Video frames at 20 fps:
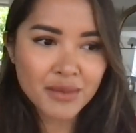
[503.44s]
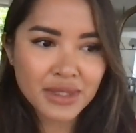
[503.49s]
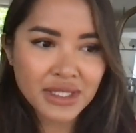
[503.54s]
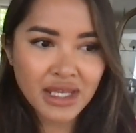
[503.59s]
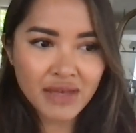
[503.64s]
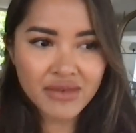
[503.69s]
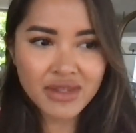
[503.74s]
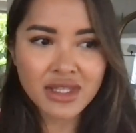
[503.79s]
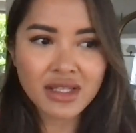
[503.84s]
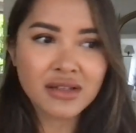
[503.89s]

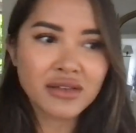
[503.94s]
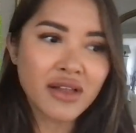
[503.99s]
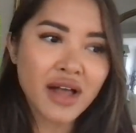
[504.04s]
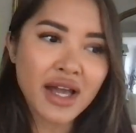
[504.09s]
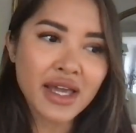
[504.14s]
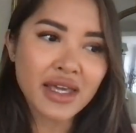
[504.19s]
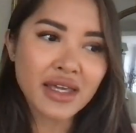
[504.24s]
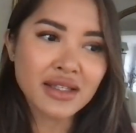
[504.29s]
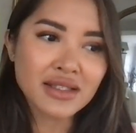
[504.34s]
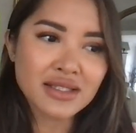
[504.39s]
giving the
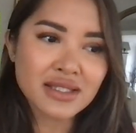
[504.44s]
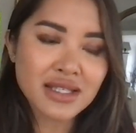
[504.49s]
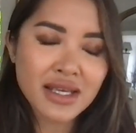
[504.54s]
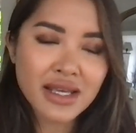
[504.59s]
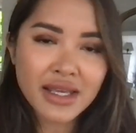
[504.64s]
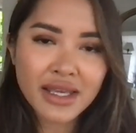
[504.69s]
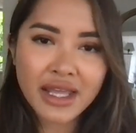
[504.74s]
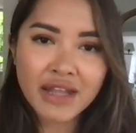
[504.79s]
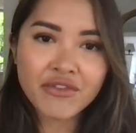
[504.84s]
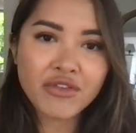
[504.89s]
client
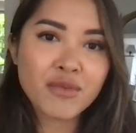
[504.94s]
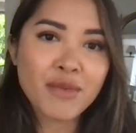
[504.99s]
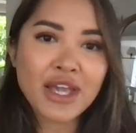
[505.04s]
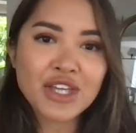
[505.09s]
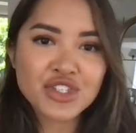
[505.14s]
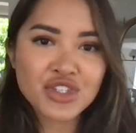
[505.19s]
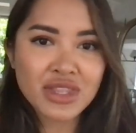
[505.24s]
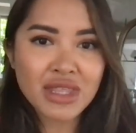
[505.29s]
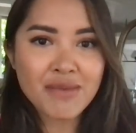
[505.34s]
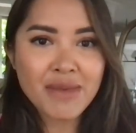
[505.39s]

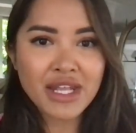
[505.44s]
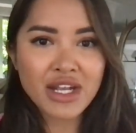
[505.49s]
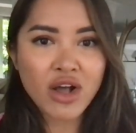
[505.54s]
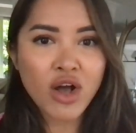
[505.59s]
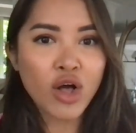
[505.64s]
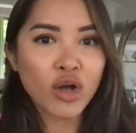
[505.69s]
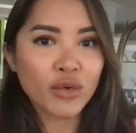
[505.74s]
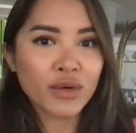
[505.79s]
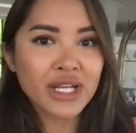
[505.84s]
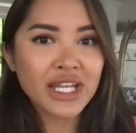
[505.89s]
information they may
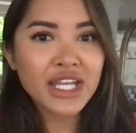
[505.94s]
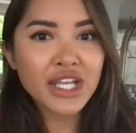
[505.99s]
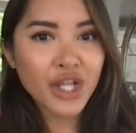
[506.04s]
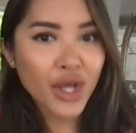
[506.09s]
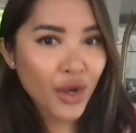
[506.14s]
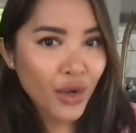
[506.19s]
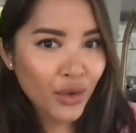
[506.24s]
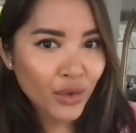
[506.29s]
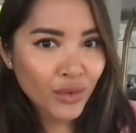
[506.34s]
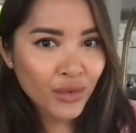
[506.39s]
not already
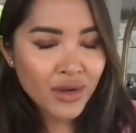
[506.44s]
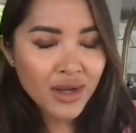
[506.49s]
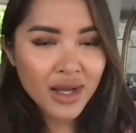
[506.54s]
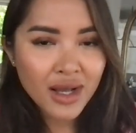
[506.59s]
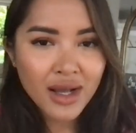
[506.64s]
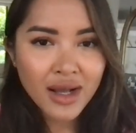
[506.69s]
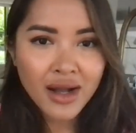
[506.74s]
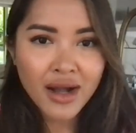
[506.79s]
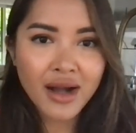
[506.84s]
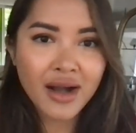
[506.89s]
know.
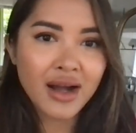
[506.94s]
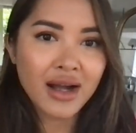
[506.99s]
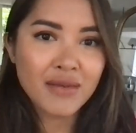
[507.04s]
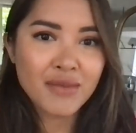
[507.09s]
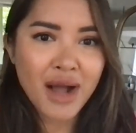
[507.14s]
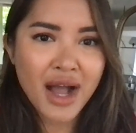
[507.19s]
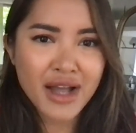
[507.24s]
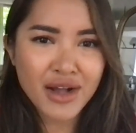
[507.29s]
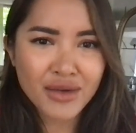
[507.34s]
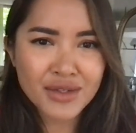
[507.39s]

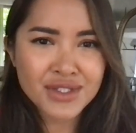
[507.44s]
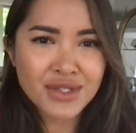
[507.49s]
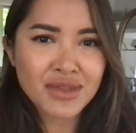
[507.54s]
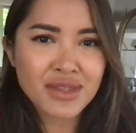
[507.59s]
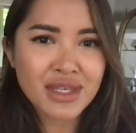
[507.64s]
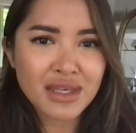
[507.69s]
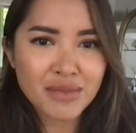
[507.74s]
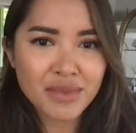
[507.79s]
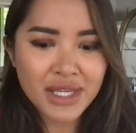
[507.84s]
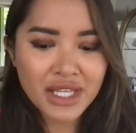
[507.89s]
I also
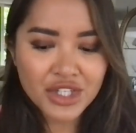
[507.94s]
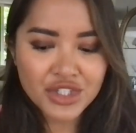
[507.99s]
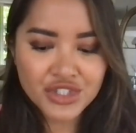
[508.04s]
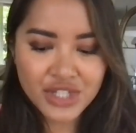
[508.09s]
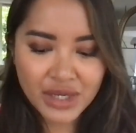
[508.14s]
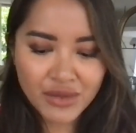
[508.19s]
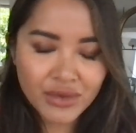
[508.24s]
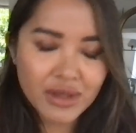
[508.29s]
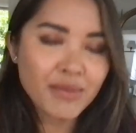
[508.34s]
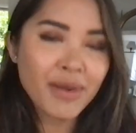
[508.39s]
think being
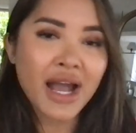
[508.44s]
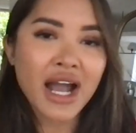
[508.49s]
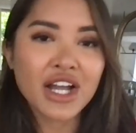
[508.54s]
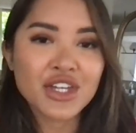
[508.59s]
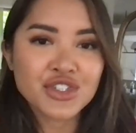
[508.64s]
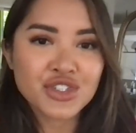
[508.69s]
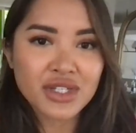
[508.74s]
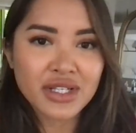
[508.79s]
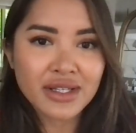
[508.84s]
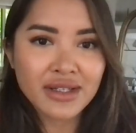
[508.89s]
genuinely
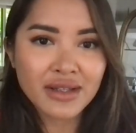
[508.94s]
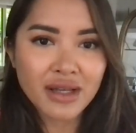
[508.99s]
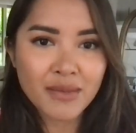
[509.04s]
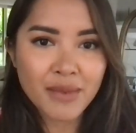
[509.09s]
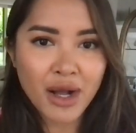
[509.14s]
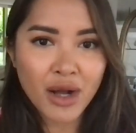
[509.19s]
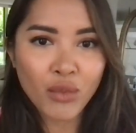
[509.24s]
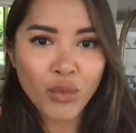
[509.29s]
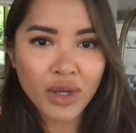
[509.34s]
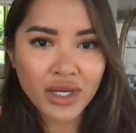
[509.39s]
passionate
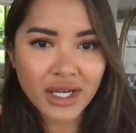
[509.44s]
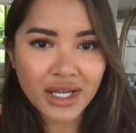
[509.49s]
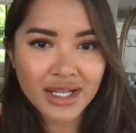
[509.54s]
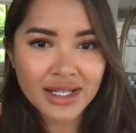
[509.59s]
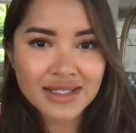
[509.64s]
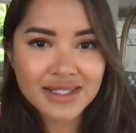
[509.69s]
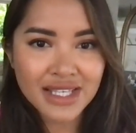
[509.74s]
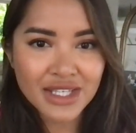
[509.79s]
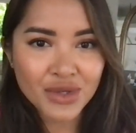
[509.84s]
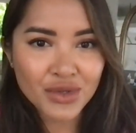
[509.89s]
about what it
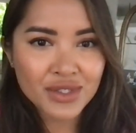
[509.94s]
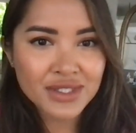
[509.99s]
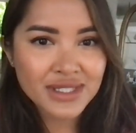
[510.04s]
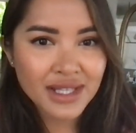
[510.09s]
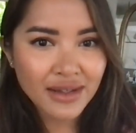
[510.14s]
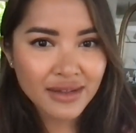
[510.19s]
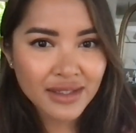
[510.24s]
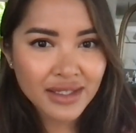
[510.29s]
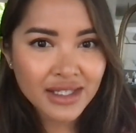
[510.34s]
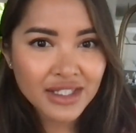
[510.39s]
is that you're
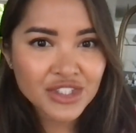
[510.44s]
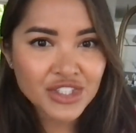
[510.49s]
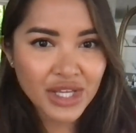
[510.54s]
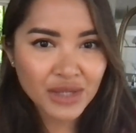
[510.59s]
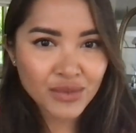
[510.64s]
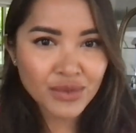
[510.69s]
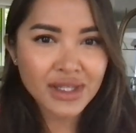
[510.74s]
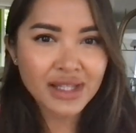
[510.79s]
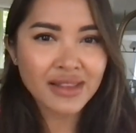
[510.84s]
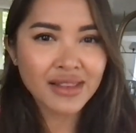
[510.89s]
selling,
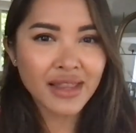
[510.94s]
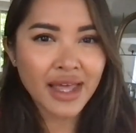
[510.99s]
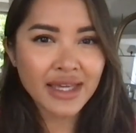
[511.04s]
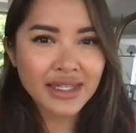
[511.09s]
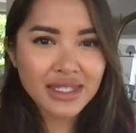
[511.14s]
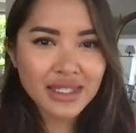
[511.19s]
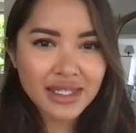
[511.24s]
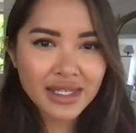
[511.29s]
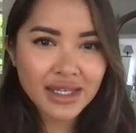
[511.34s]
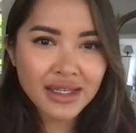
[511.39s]
genuinely
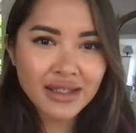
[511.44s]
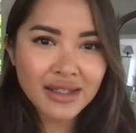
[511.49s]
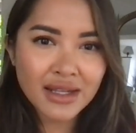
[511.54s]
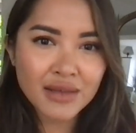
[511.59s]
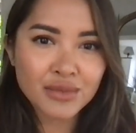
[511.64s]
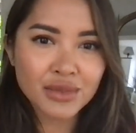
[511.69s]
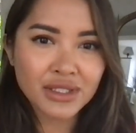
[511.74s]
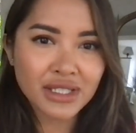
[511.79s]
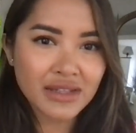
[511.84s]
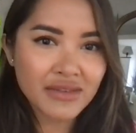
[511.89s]
liking it
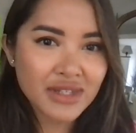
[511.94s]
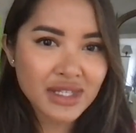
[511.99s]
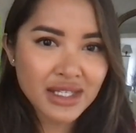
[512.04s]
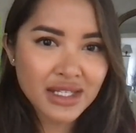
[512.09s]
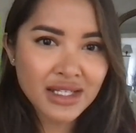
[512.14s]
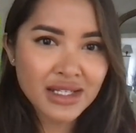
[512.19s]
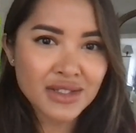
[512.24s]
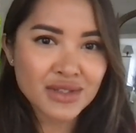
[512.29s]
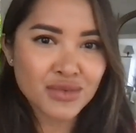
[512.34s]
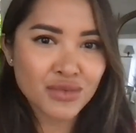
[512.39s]
and believing
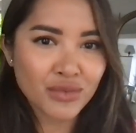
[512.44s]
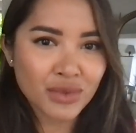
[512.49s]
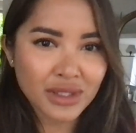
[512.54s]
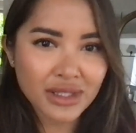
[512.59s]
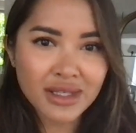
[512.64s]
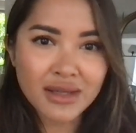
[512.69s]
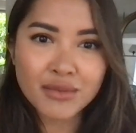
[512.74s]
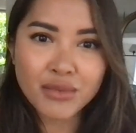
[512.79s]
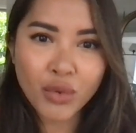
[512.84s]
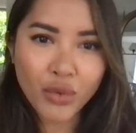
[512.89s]
in it is
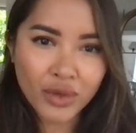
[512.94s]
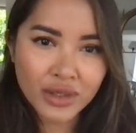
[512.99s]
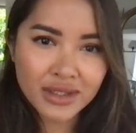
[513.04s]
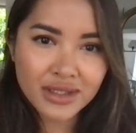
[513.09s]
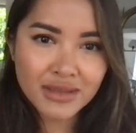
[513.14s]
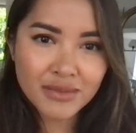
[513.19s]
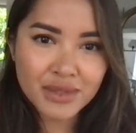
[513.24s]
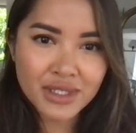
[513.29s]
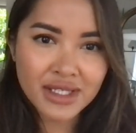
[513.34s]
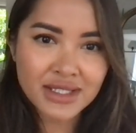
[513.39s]
really
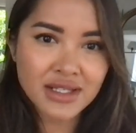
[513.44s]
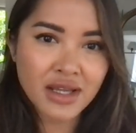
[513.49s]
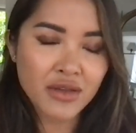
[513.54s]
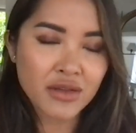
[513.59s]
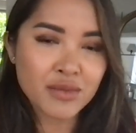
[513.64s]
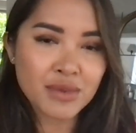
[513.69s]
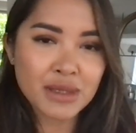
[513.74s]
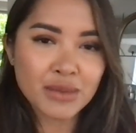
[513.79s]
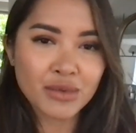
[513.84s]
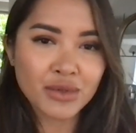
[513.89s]
important, because
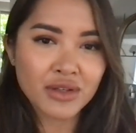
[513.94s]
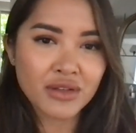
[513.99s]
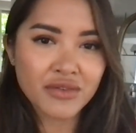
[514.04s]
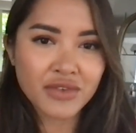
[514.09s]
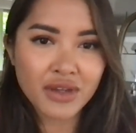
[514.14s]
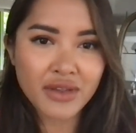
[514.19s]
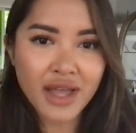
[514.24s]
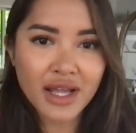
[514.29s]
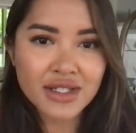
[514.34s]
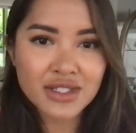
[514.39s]
other people can
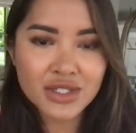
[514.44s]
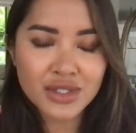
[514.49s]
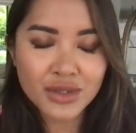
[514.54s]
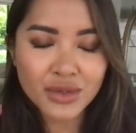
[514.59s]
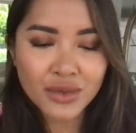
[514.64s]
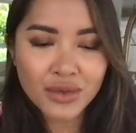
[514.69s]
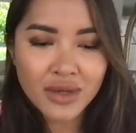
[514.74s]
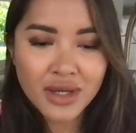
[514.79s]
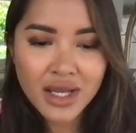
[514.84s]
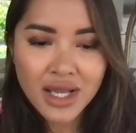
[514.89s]
feel that
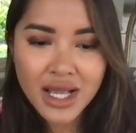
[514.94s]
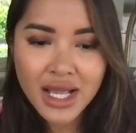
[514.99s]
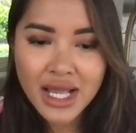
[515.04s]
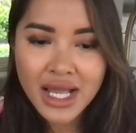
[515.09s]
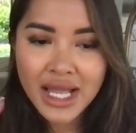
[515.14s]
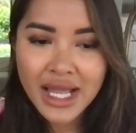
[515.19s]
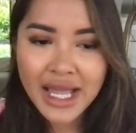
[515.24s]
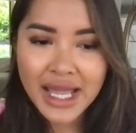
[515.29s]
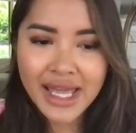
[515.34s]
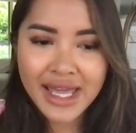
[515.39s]
too.
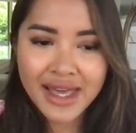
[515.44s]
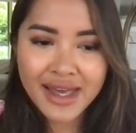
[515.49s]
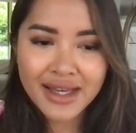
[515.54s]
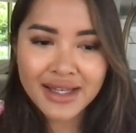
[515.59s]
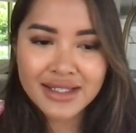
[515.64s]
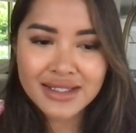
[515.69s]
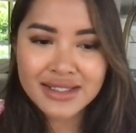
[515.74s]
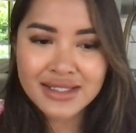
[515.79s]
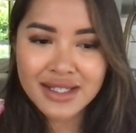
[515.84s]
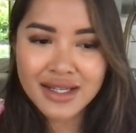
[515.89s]

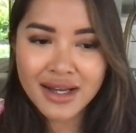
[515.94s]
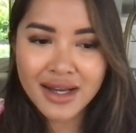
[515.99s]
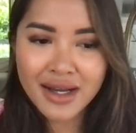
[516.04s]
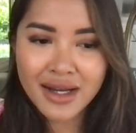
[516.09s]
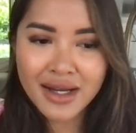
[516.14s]
And